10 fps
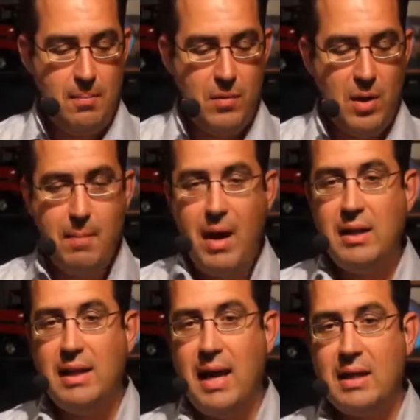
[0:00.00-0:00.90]

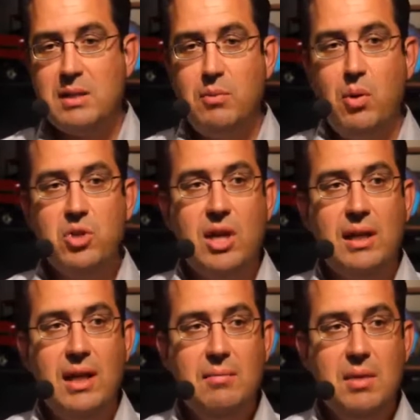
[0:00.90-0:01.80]
MyTax
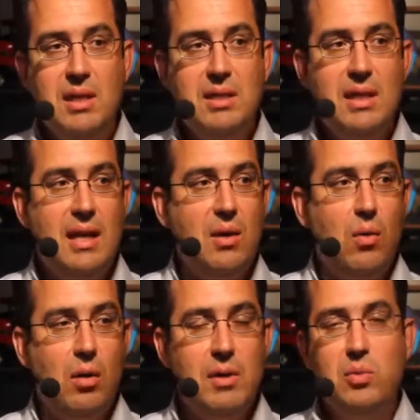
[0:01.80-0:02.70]
project can be
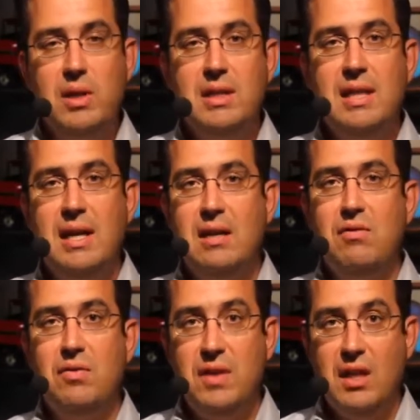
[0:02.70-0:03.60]
anywhere between 10 and
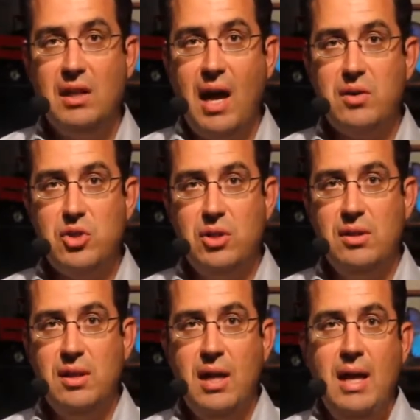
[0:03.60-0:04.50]

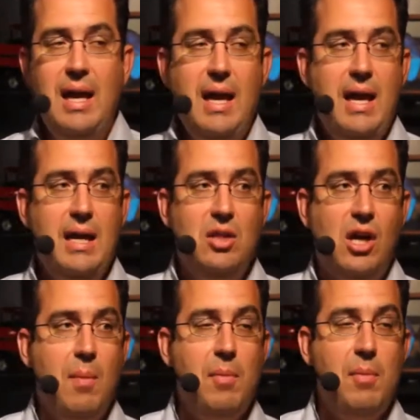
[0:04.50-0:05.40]
15,000, and the
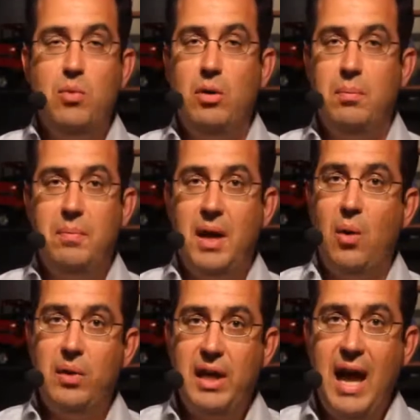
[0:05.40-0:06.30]
company will pay
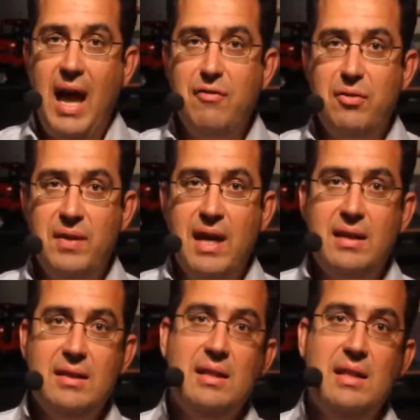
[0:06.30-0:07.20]
only half of
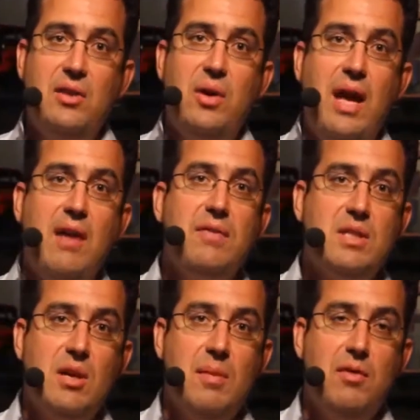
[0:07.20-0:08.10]
that. The other half is
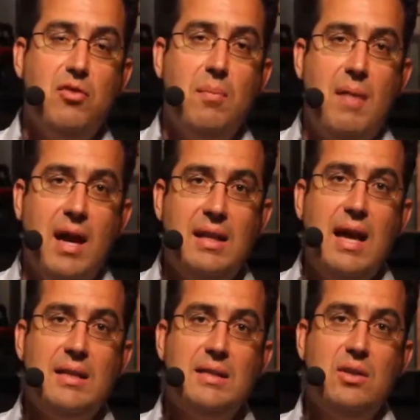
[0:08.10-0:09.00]
coming from MyTax.